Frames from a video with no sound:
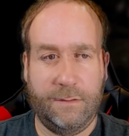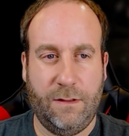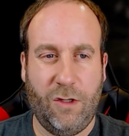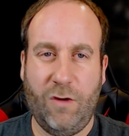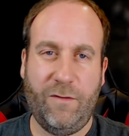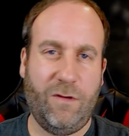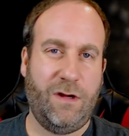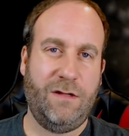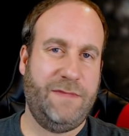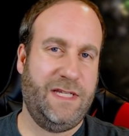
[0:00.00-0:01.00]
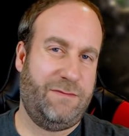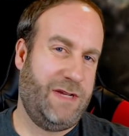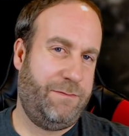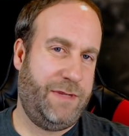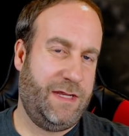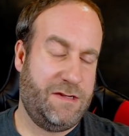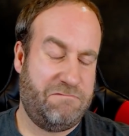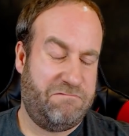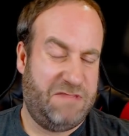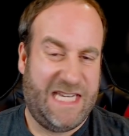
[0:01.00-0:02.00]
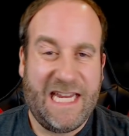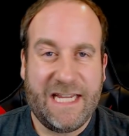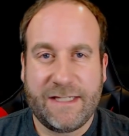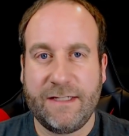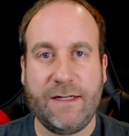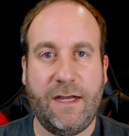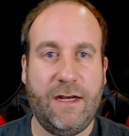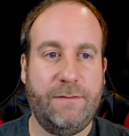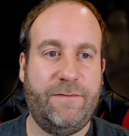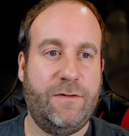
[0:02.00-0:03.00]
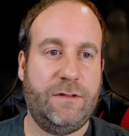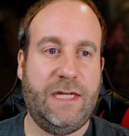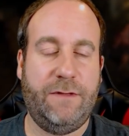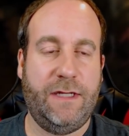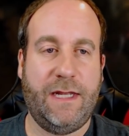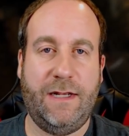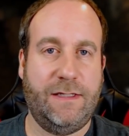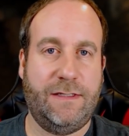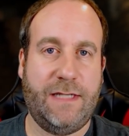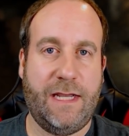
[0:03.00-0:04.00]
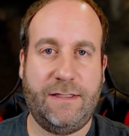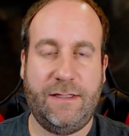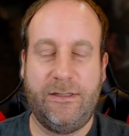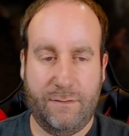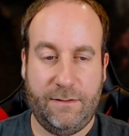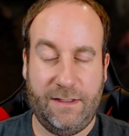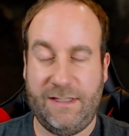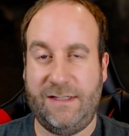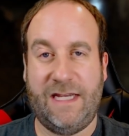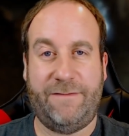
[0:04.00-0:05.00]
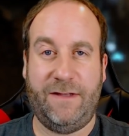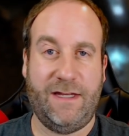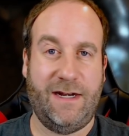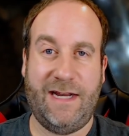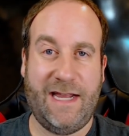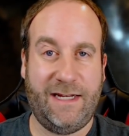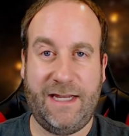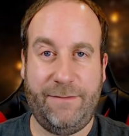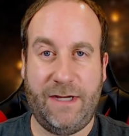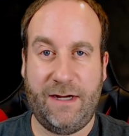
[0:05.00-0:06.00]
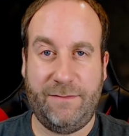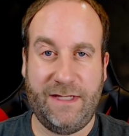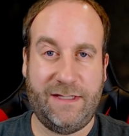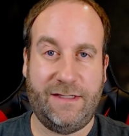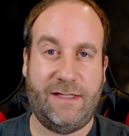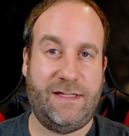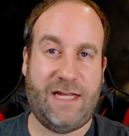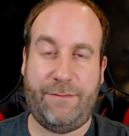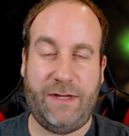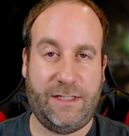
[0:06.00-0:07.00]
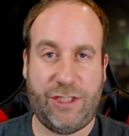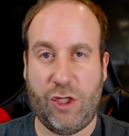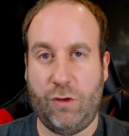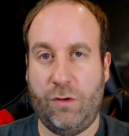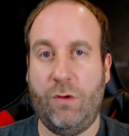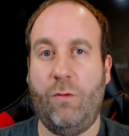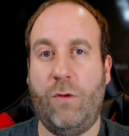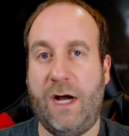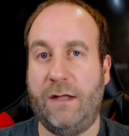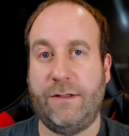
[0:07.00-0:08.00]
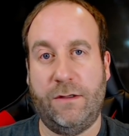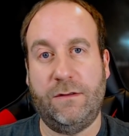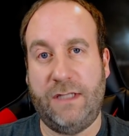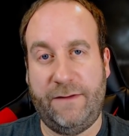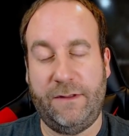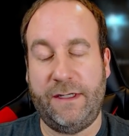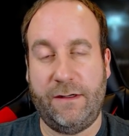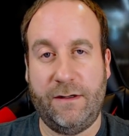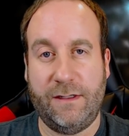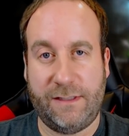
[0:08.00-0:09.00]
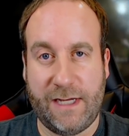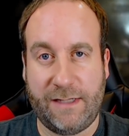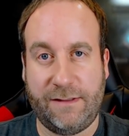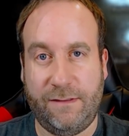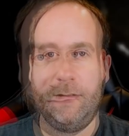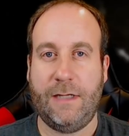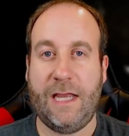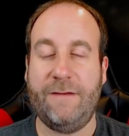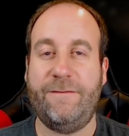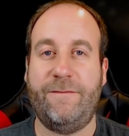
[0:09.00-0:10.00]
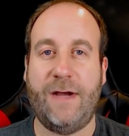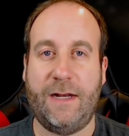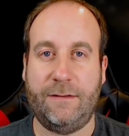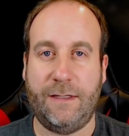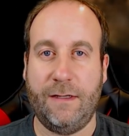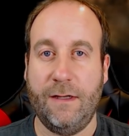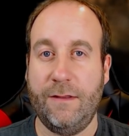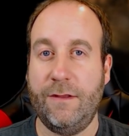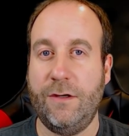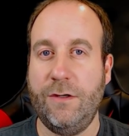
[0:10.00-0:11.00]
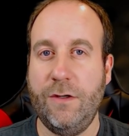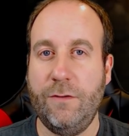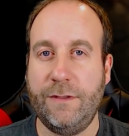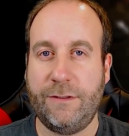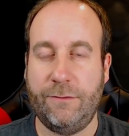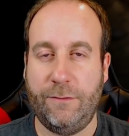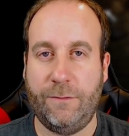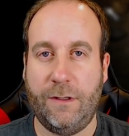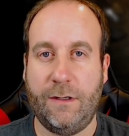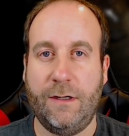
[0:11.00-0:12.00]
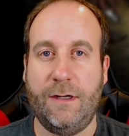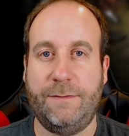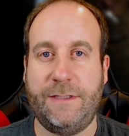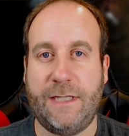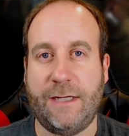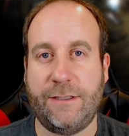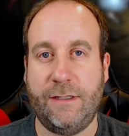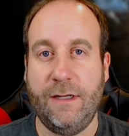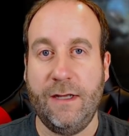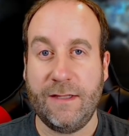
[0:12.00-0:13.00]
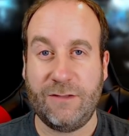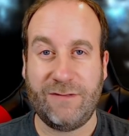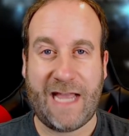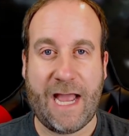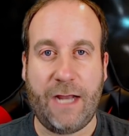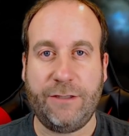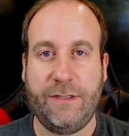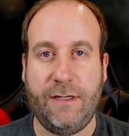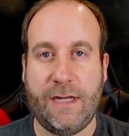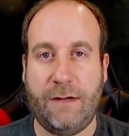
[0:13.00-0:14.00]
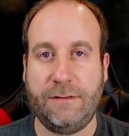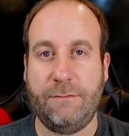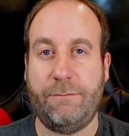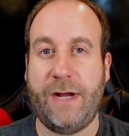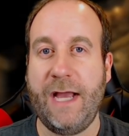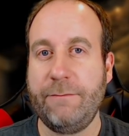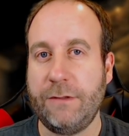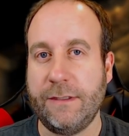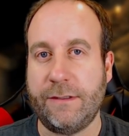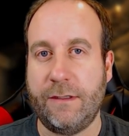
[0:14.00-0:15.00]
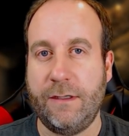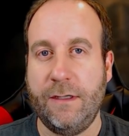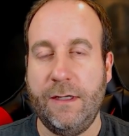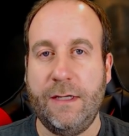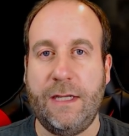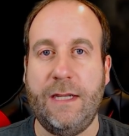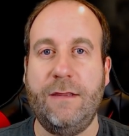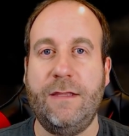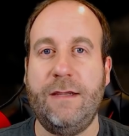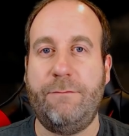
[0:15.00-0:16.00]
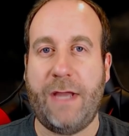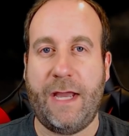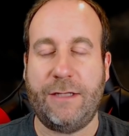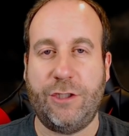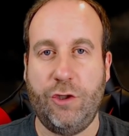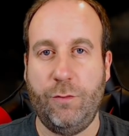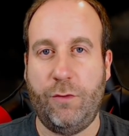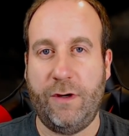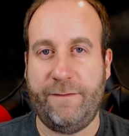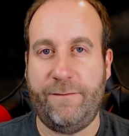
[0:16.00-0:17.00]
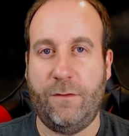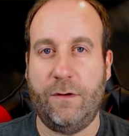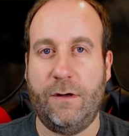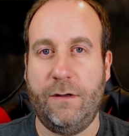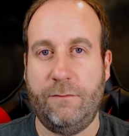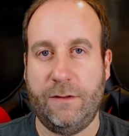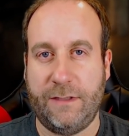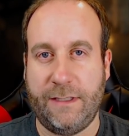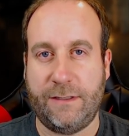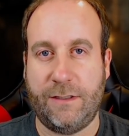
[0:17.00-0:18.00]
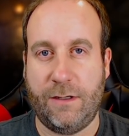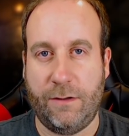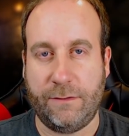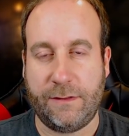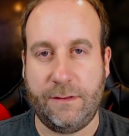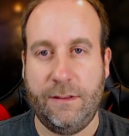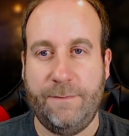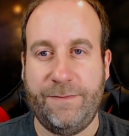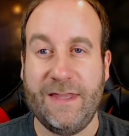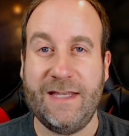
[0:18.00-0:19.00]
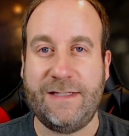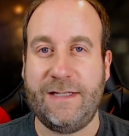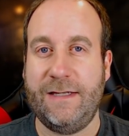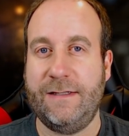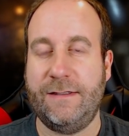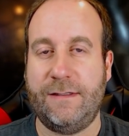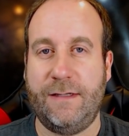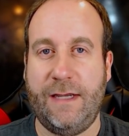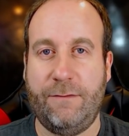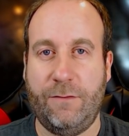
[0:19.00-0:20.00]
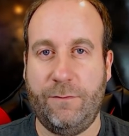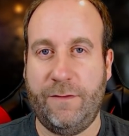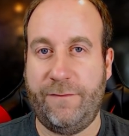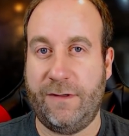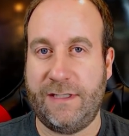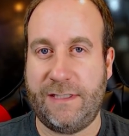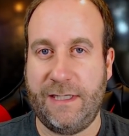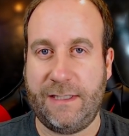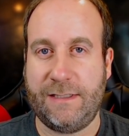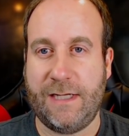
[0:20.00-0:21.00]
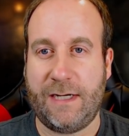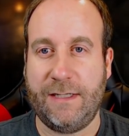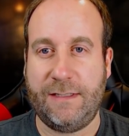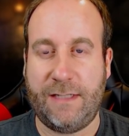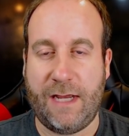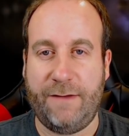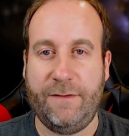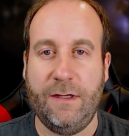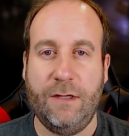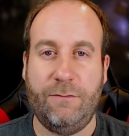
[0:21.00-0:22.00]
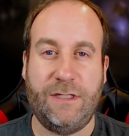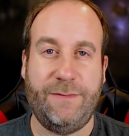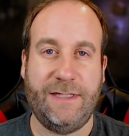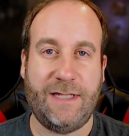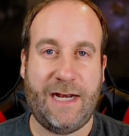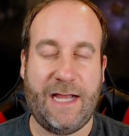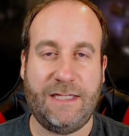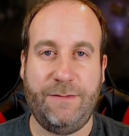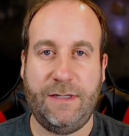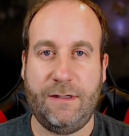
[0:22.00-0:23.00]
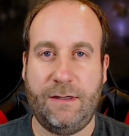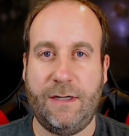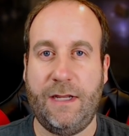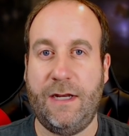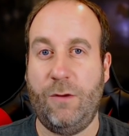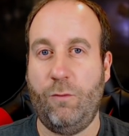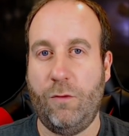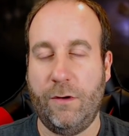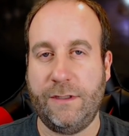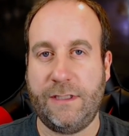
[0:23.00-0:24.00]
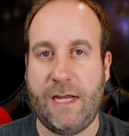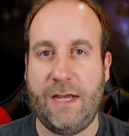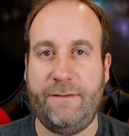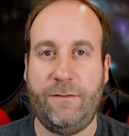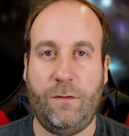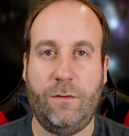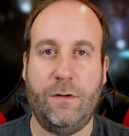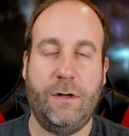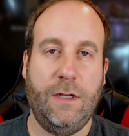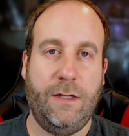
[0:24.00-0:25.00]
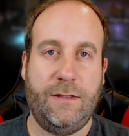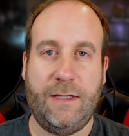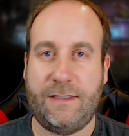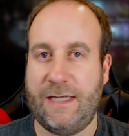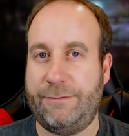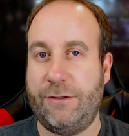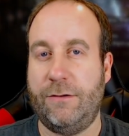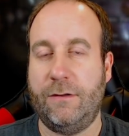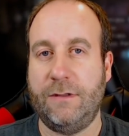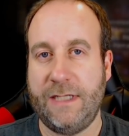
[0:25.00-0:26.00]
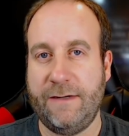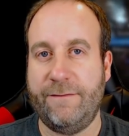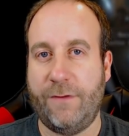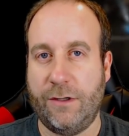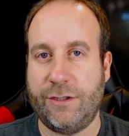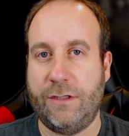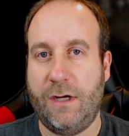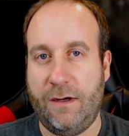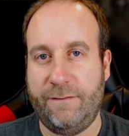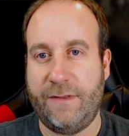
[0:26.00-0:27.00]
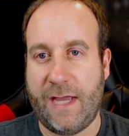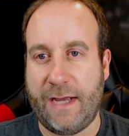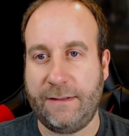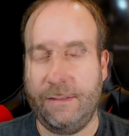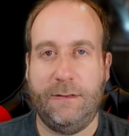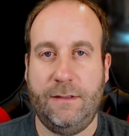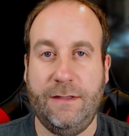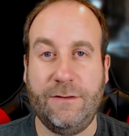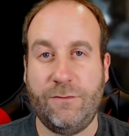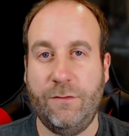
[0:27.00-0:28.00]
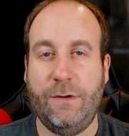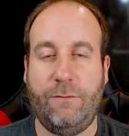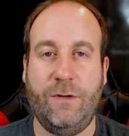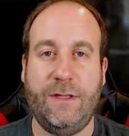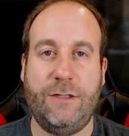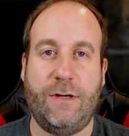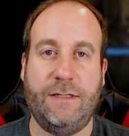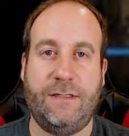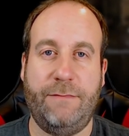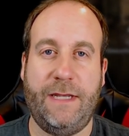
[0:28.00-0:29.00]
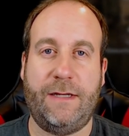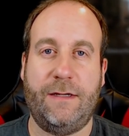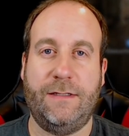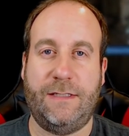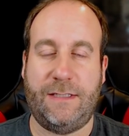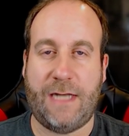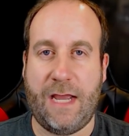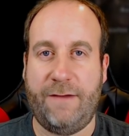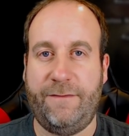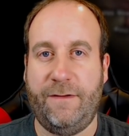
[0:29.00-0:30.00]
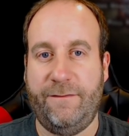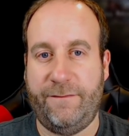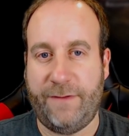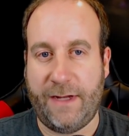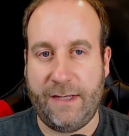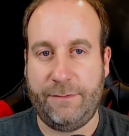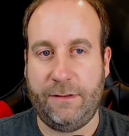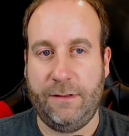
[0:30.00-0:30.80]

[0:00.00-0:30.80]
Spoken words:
Overall, this might be a decent item for leveling as assassin. This is definitely not an endgame item. This is a stepping stone while you're leveling your assassin. And finally, the newest rune word, Obsession. This was actually announced by Blizzard in the patch 2.4 release notes. This is a rune word for a 6-socket staff, which means that it has to be done in a war staff or the exceptional or elite version of that. And this rune word really tries to make a staff viable.